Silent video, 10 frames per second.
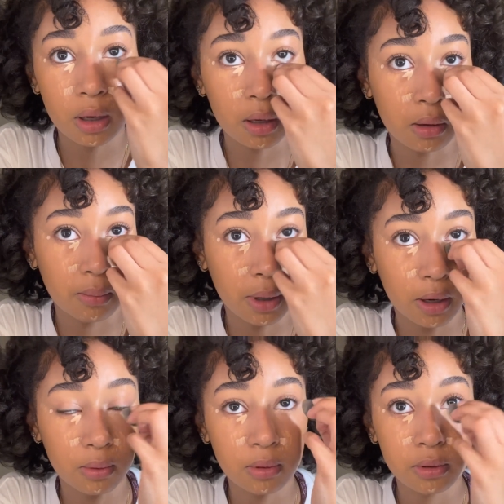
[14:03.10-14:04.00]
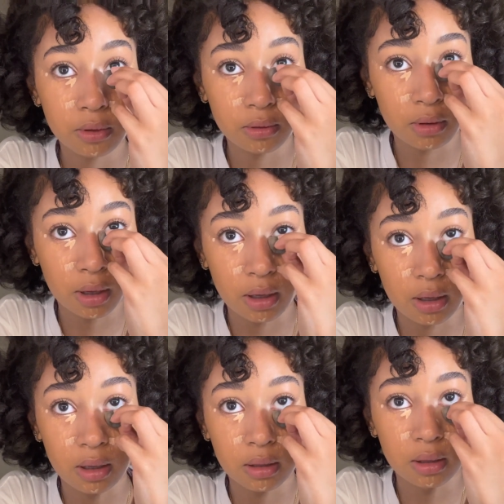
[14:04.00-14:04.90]
I go backwards so that
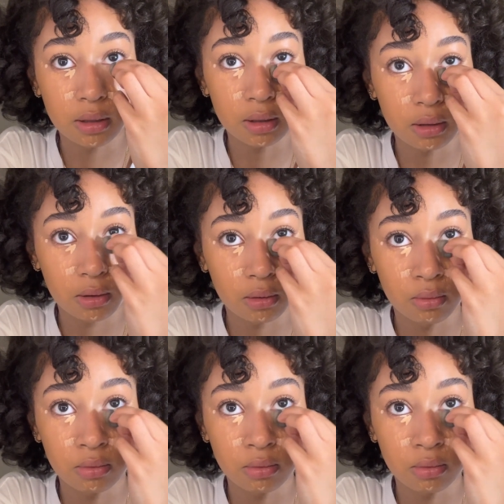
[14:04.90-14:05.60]
it doesn't go